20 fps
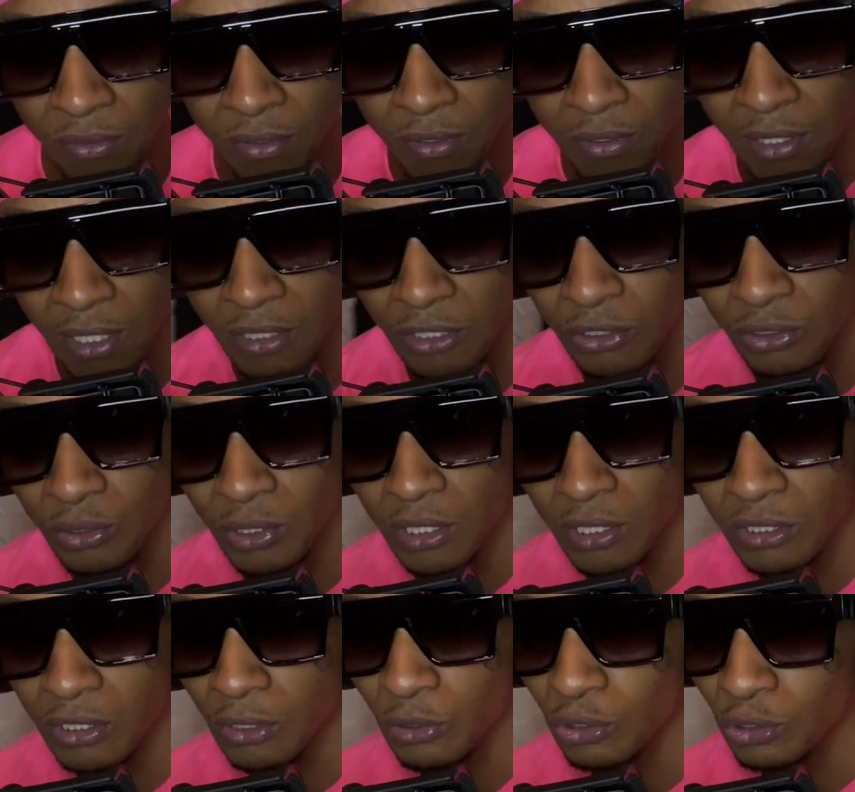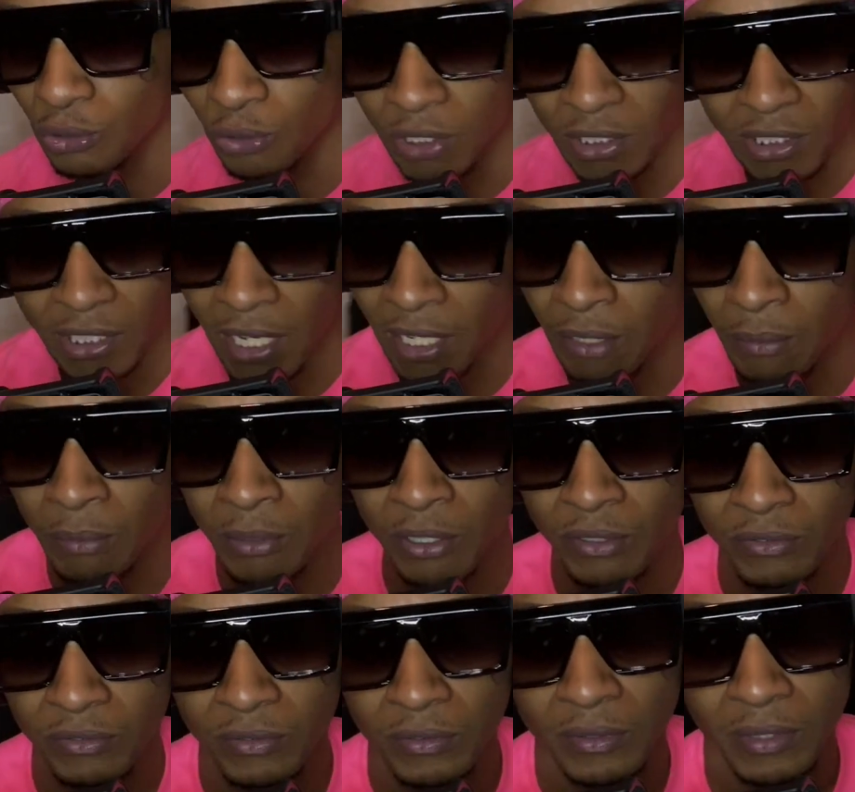Like, the streets ain't a myth.